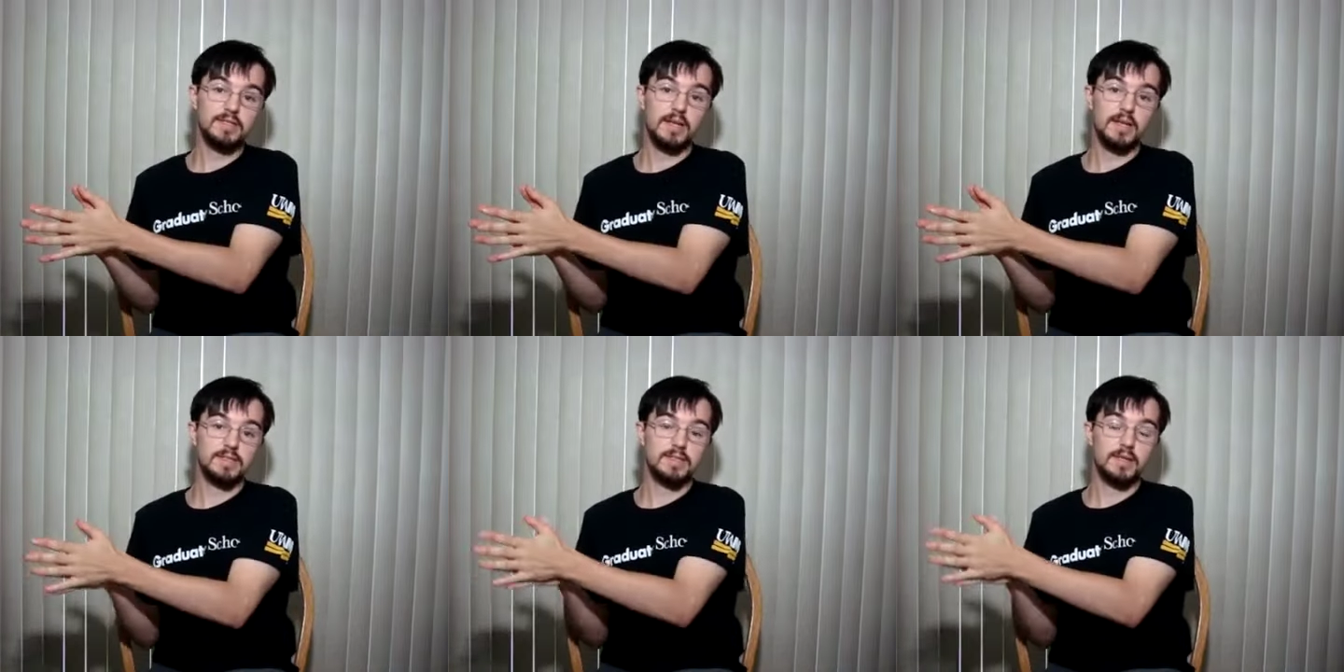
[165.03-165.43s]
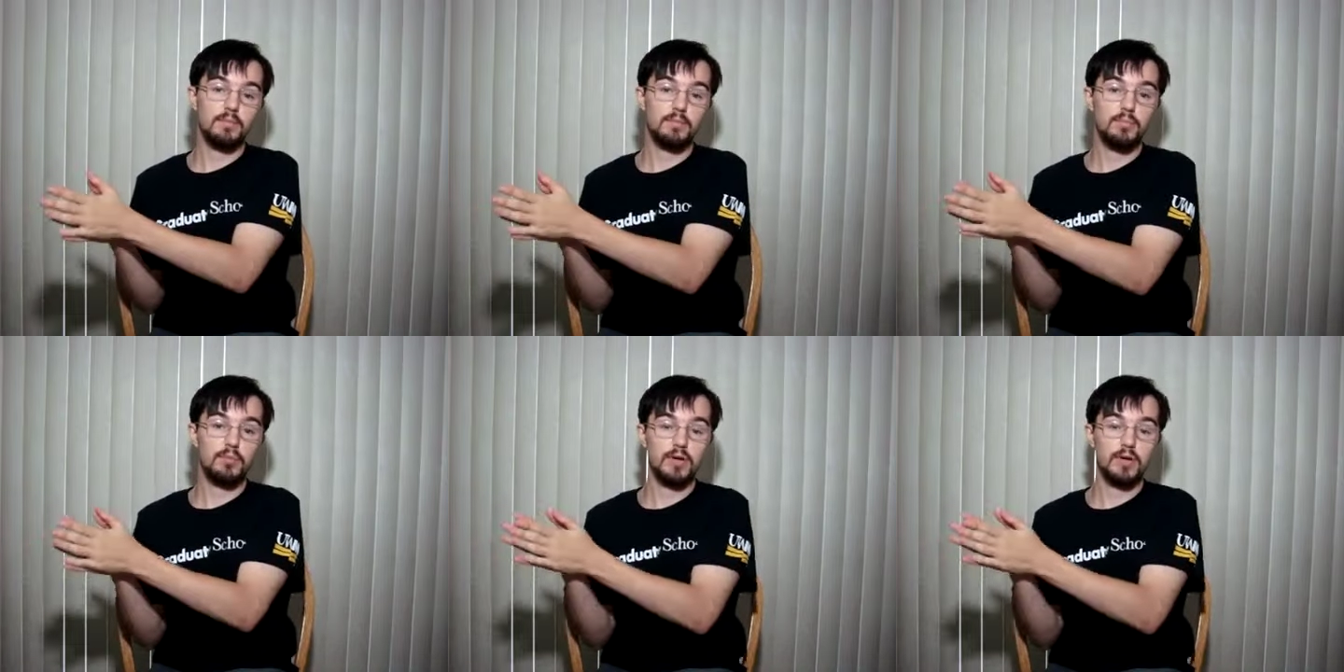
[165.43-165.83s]
at some
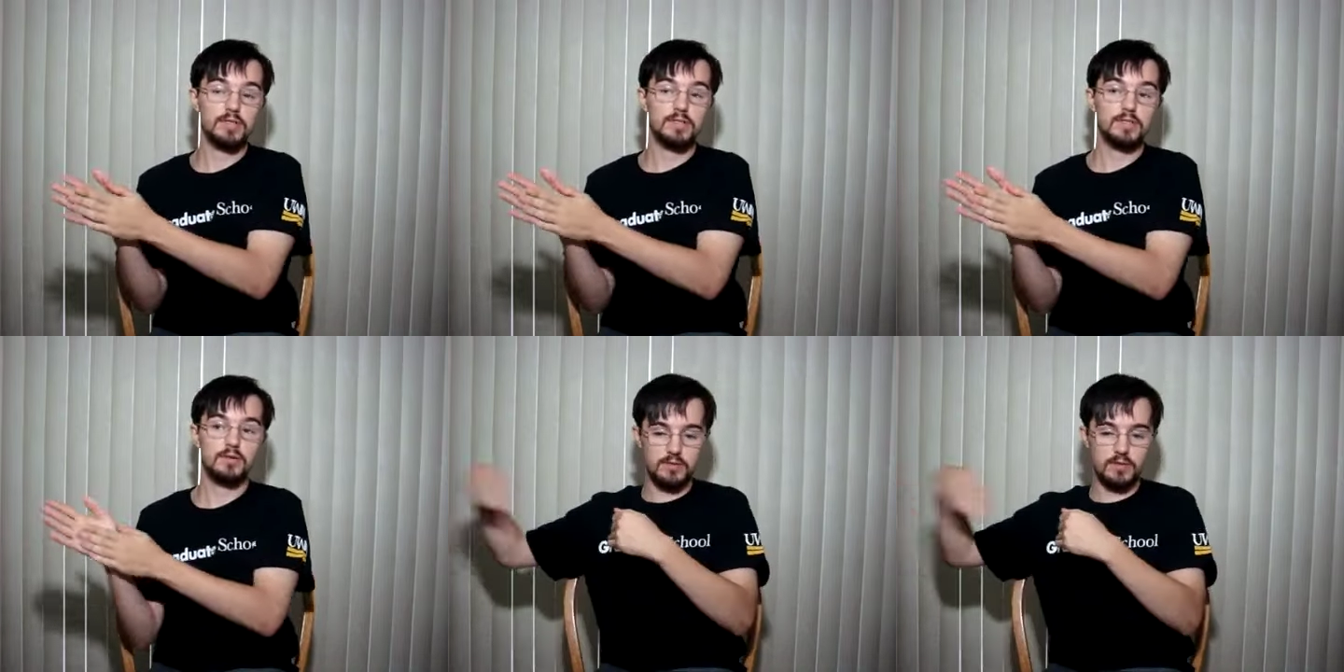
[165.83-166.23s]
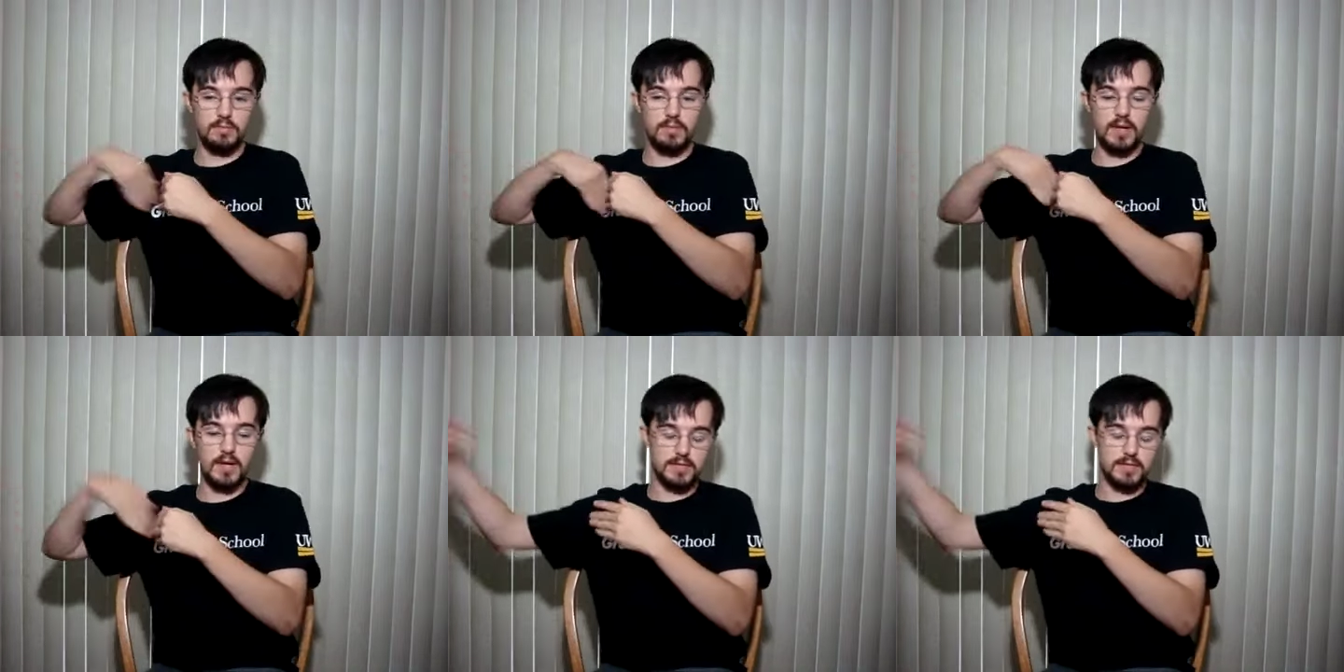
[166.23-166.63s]
point to
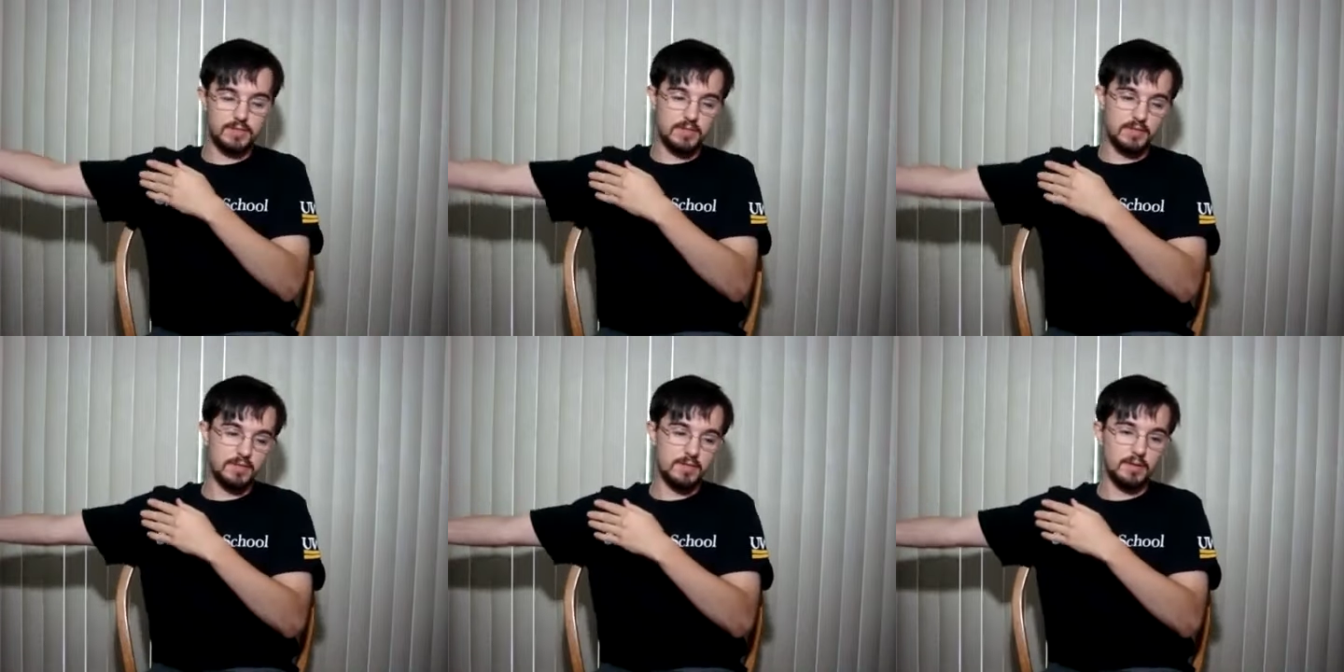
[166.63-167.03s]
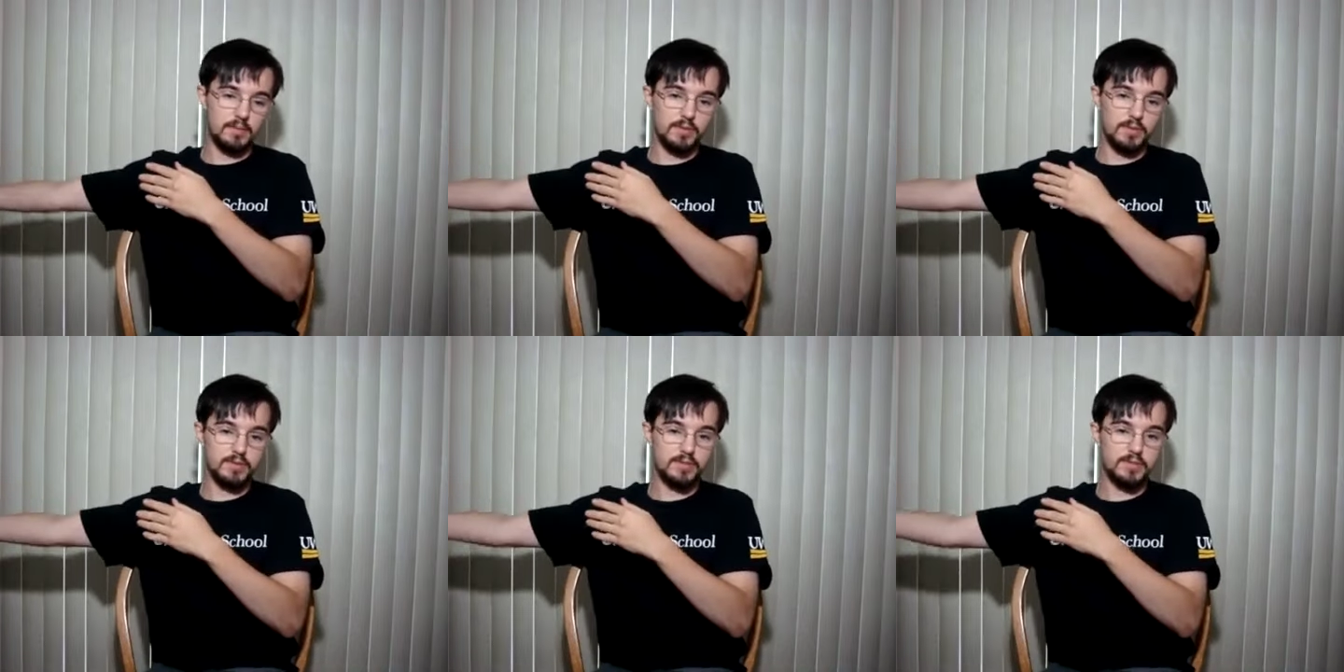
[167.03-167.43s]
composite
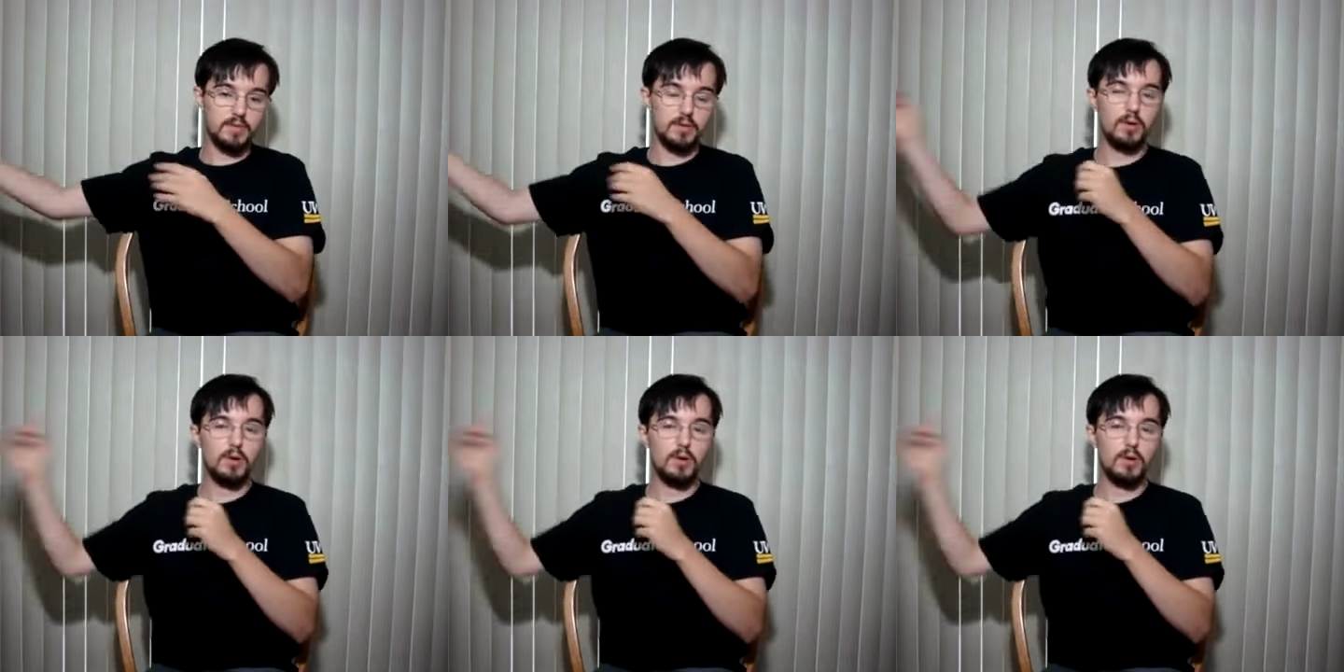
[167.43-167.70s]
numbers,